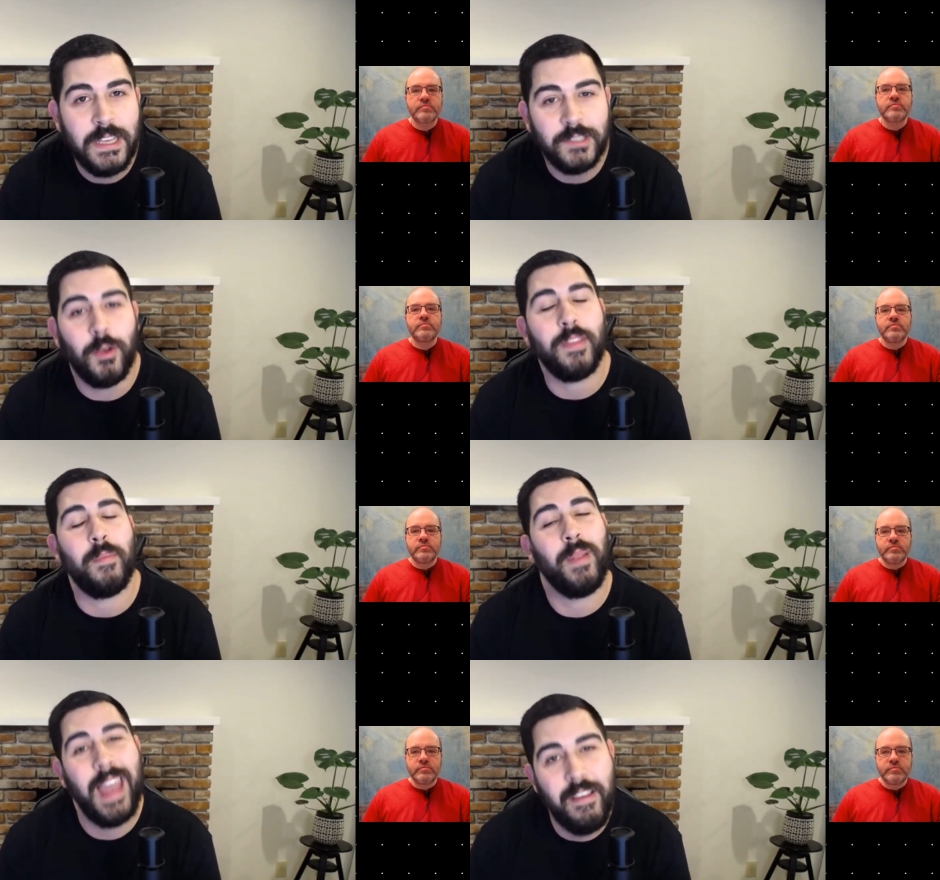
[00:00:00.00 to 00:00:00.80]
Speaker 1: So on the
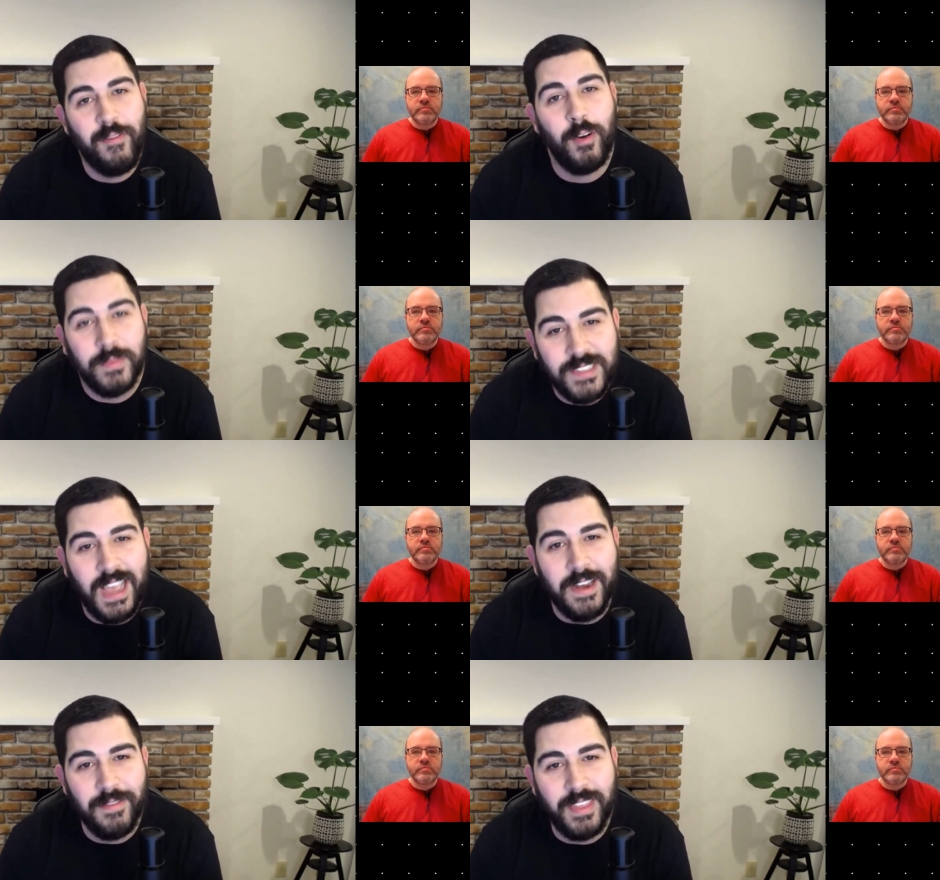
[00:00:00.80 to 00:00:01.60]
platform
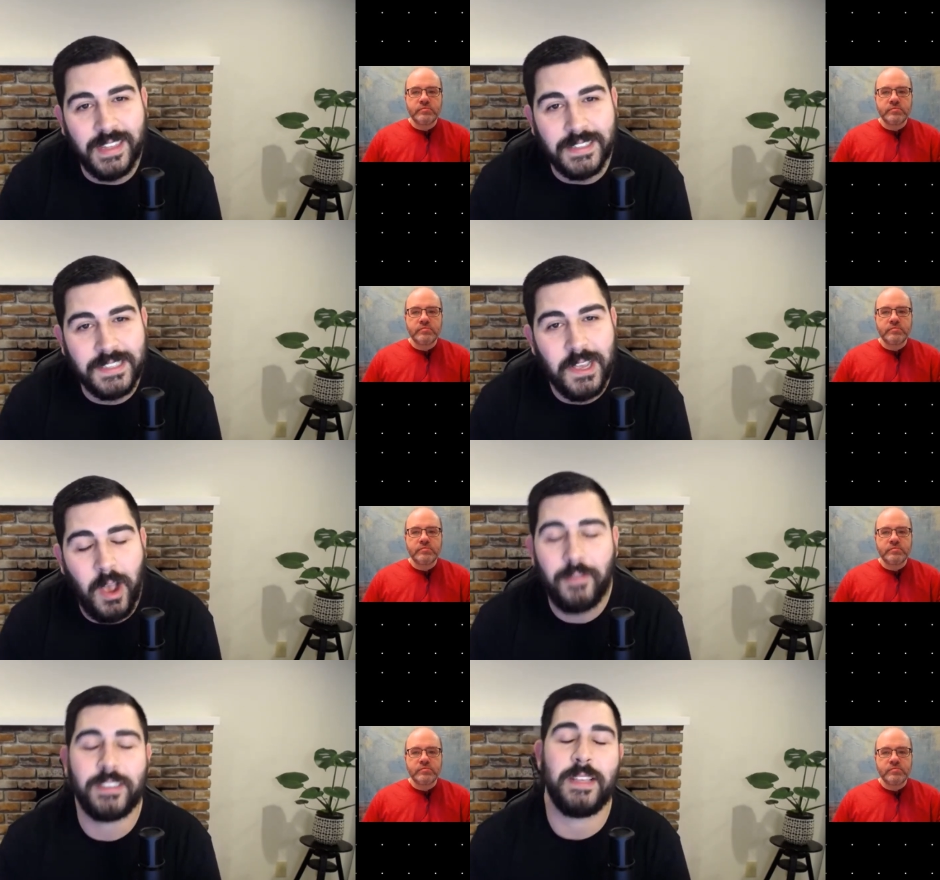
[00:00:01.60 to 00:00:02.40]
side of things,
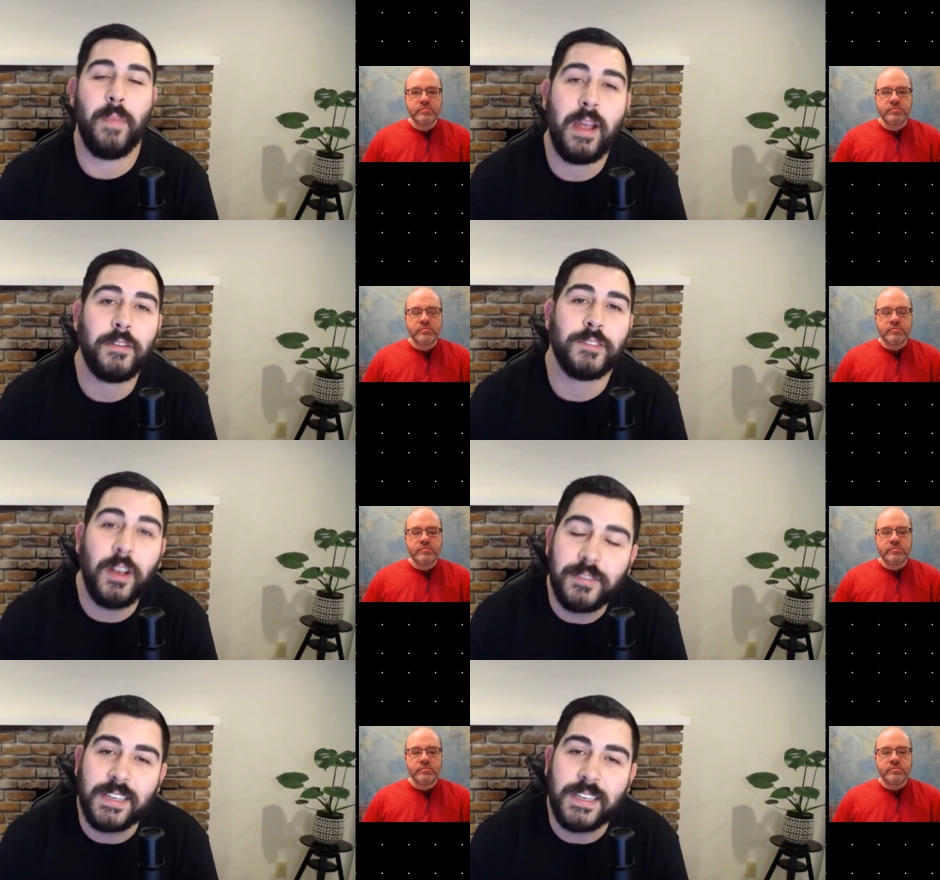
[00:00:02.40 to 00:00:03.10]
obviously Microsoft's